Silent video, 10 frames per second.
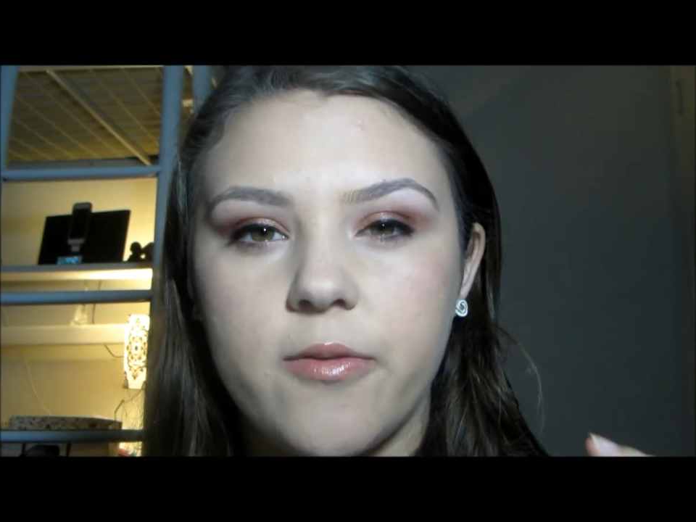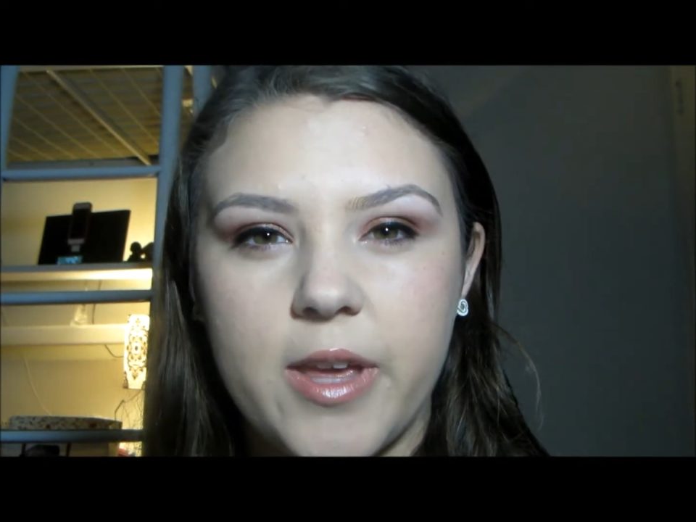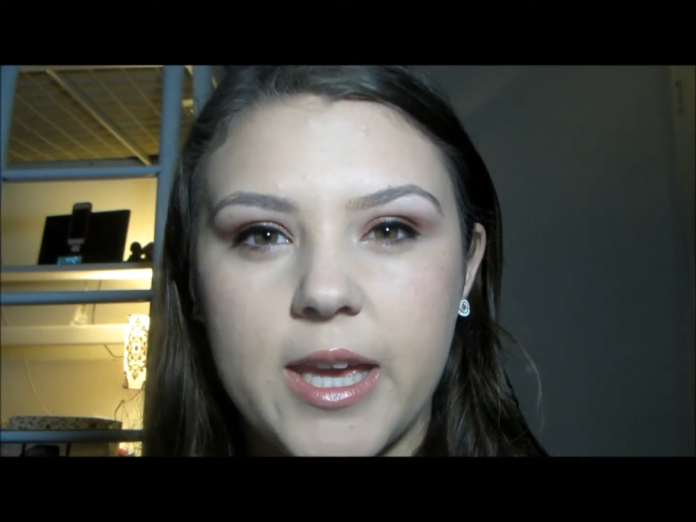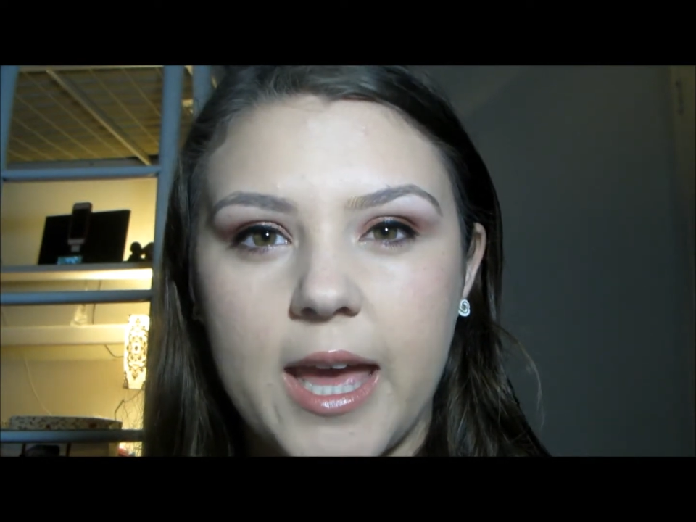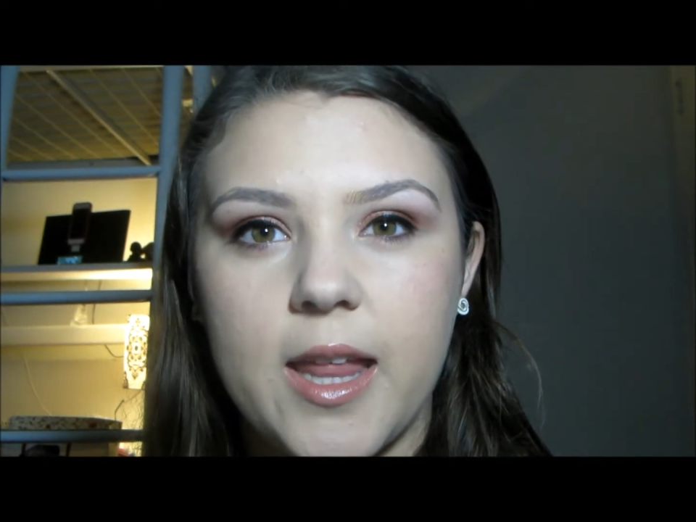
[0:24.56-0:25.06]

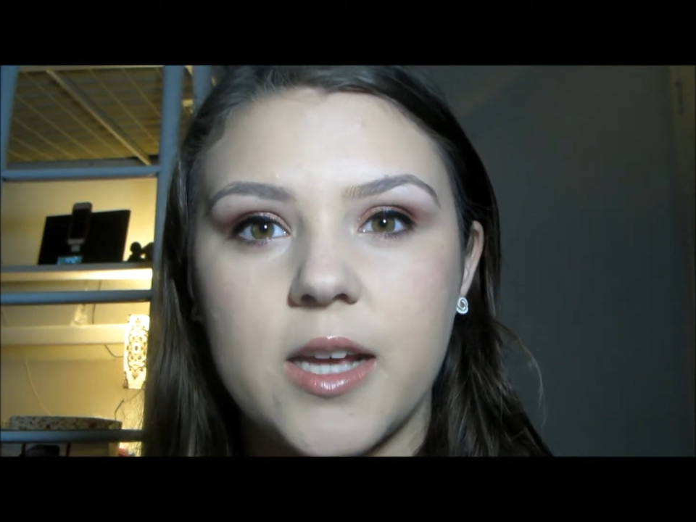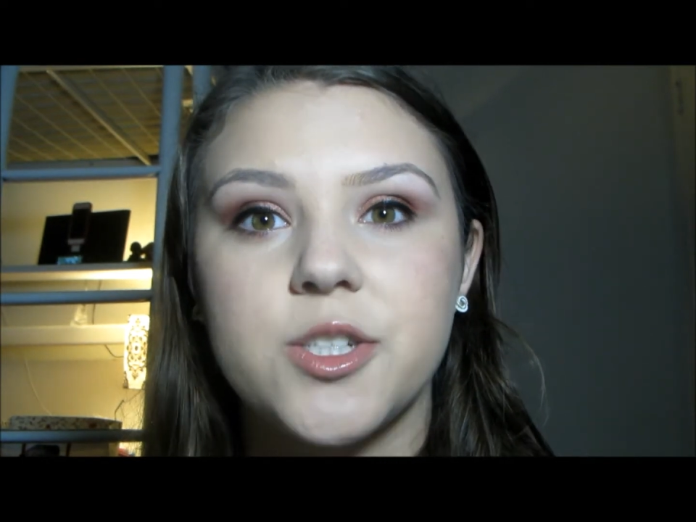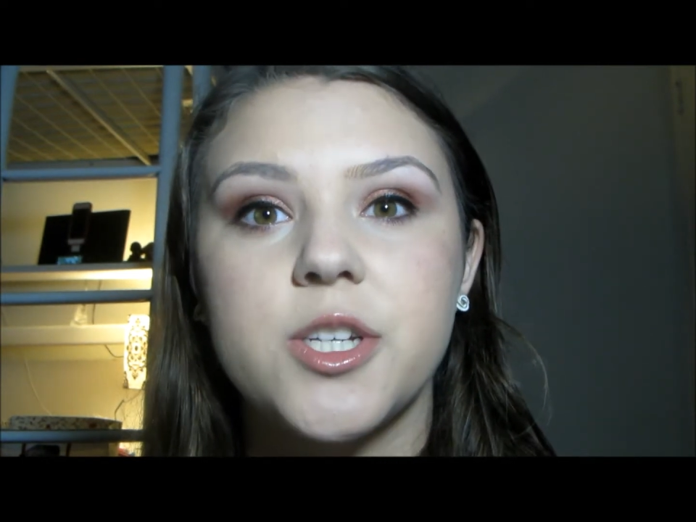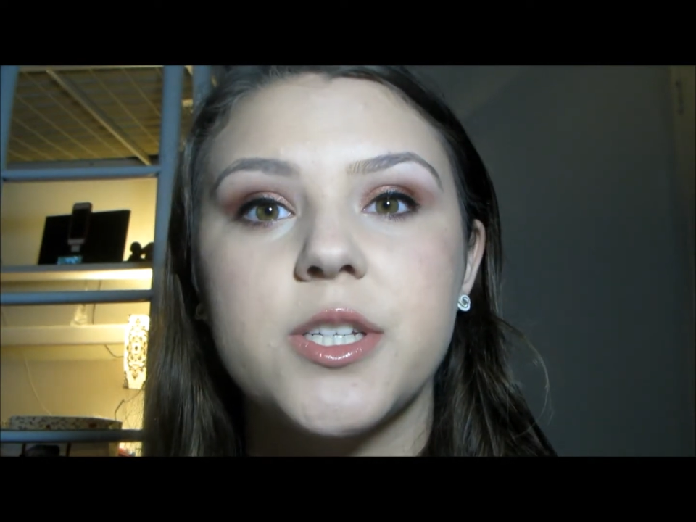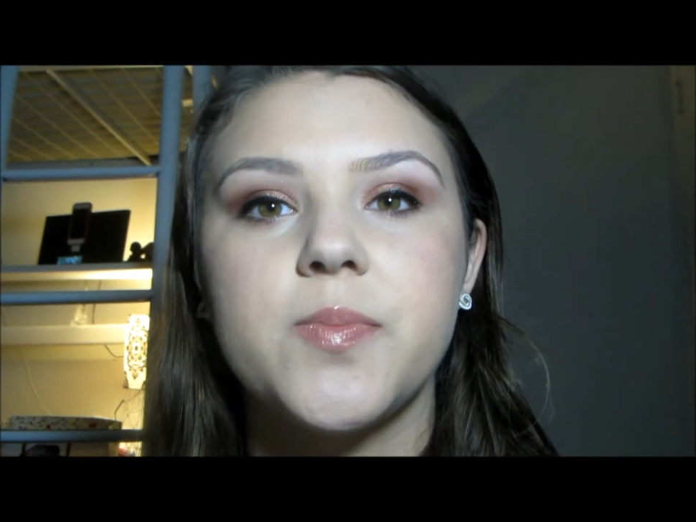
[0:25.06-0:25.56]
fake
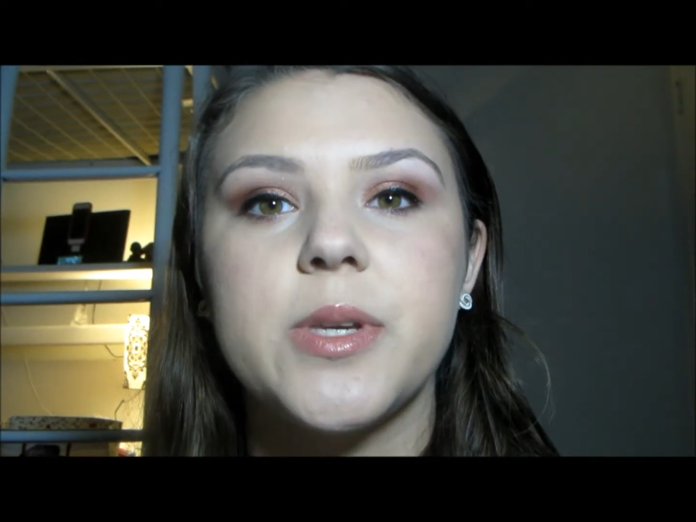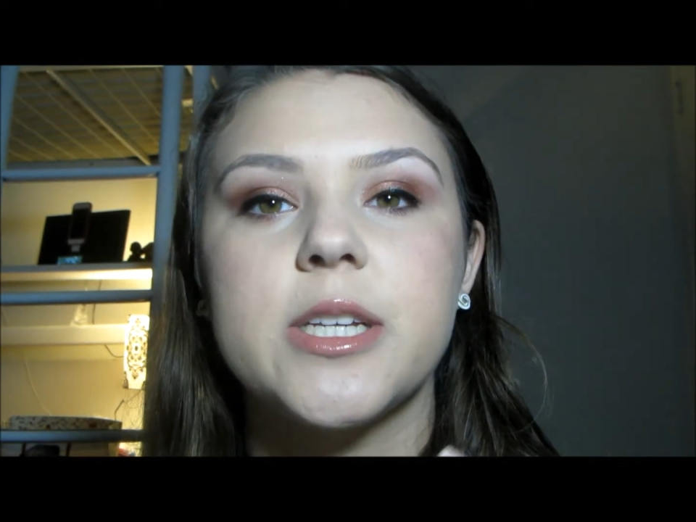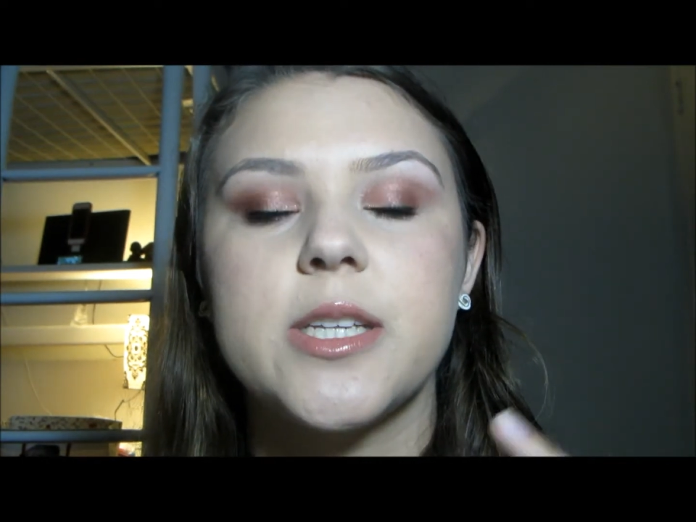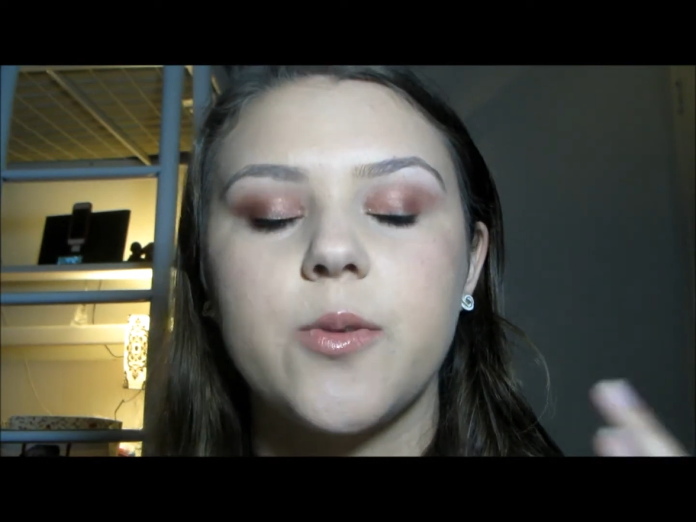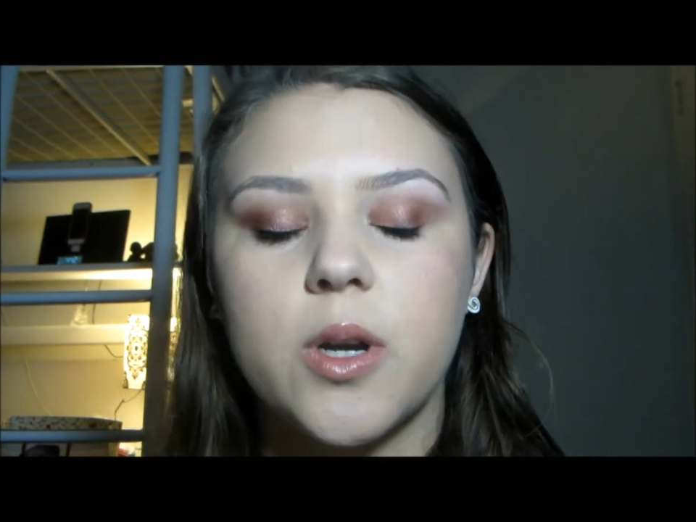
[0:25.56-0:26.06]
eyelashes
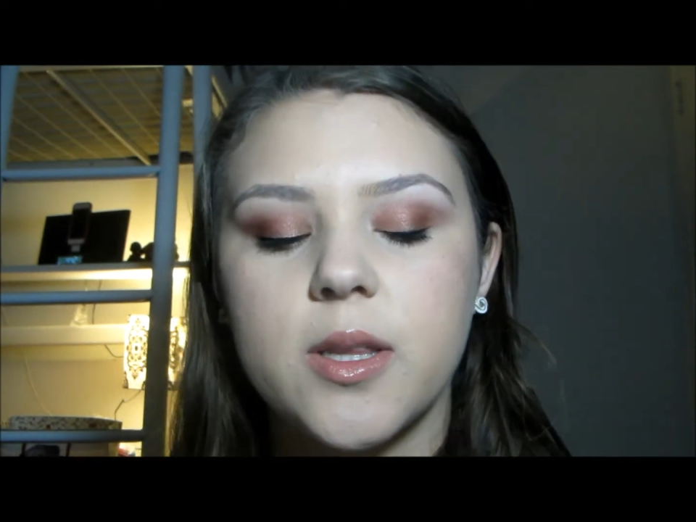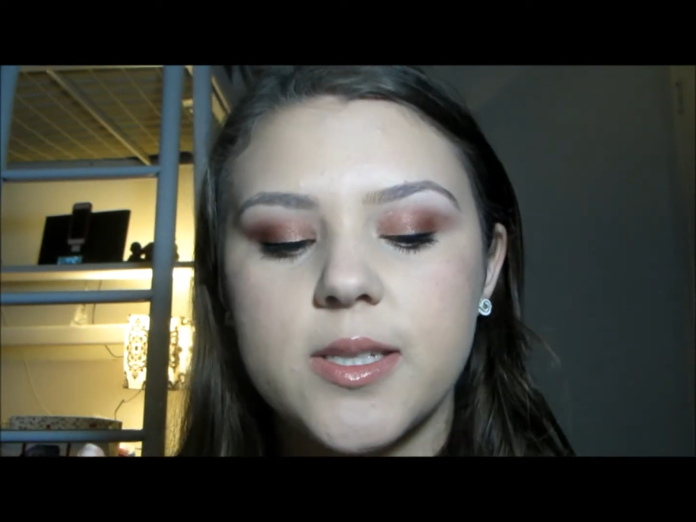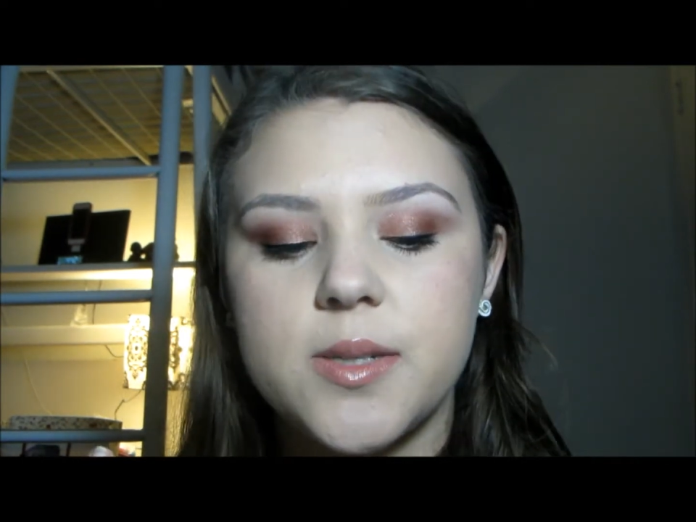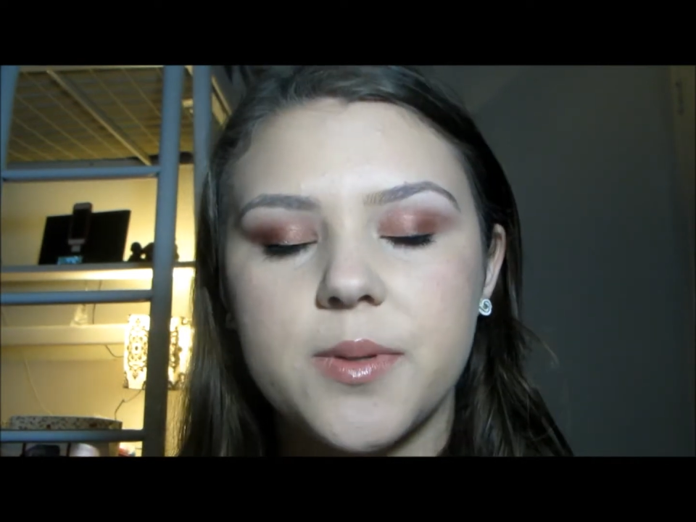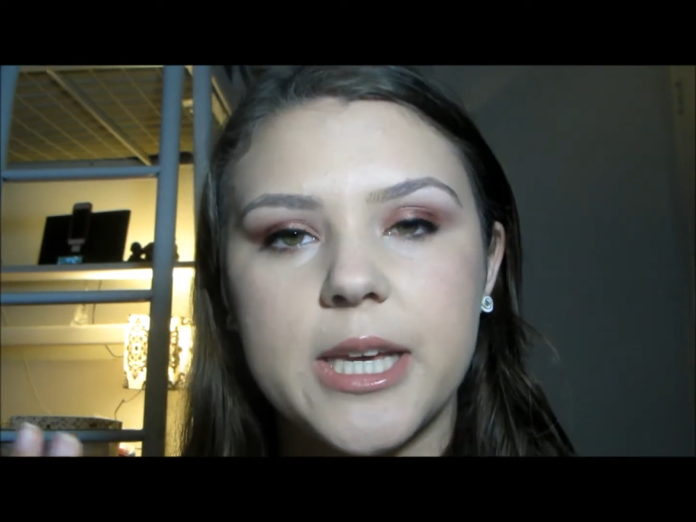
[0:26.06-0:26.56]
because I wanted
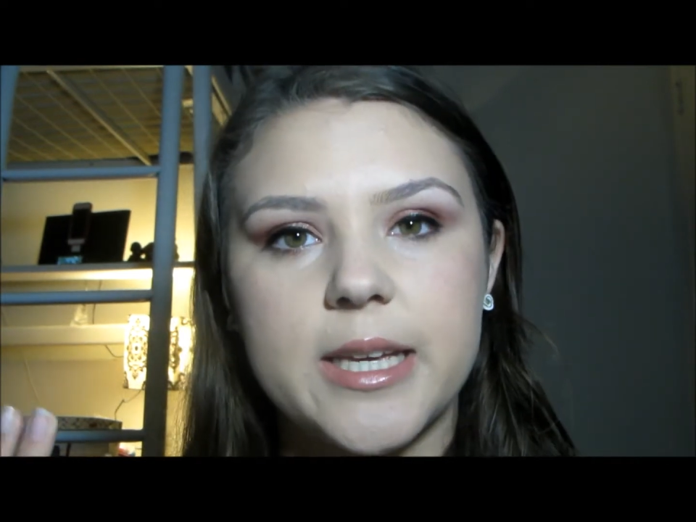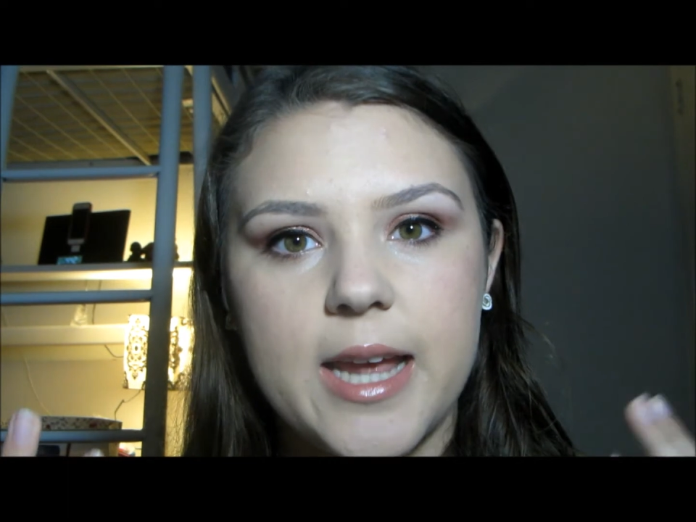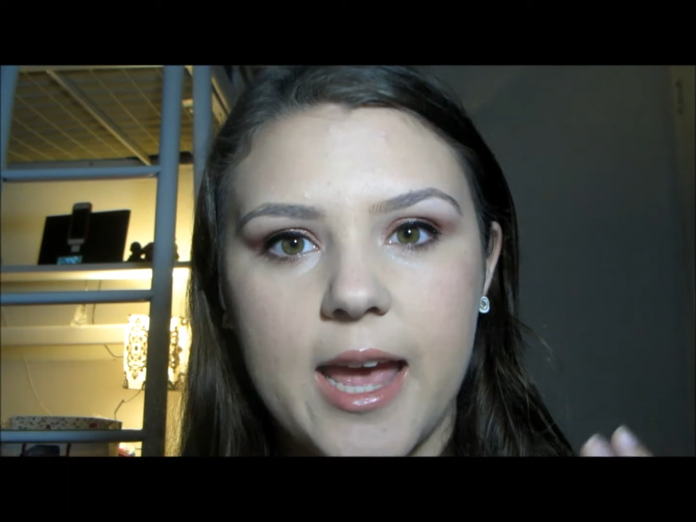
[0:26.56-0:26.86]
this to be like an